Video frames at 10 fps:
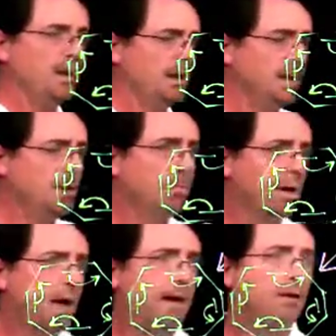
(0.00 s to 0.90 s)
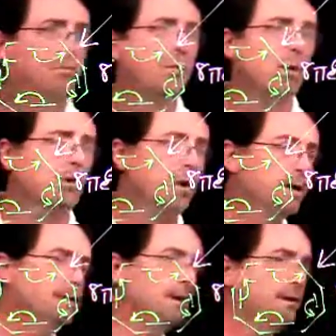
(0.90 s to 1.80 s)
Again, apply our 4
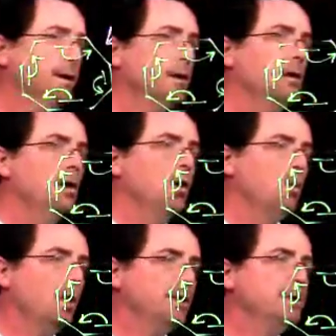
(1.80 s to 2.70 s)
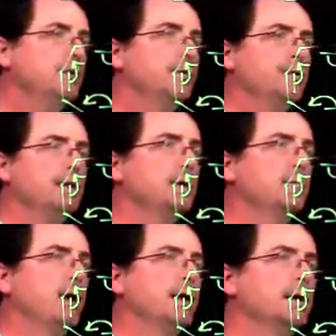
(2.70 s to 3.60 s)
criteria. What do you think
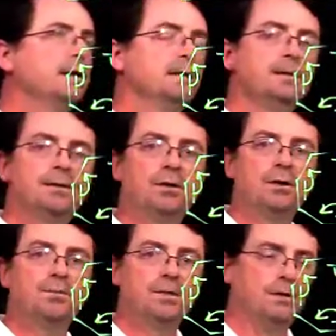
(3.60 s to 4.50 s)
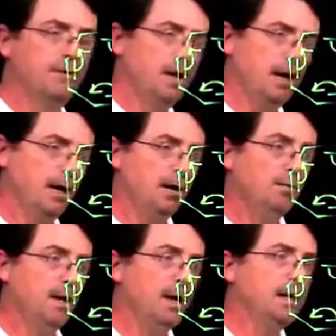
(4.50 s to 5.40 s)
about it in terms of
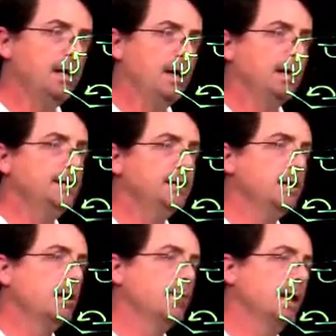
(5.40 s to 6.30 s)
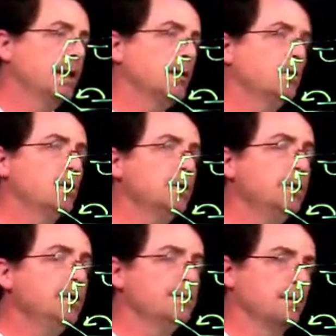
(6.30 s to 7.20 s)
aromatic, anti-aromatic, or
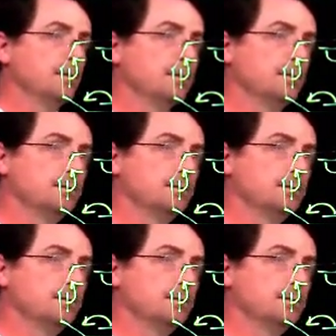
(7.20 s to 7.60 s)
neither?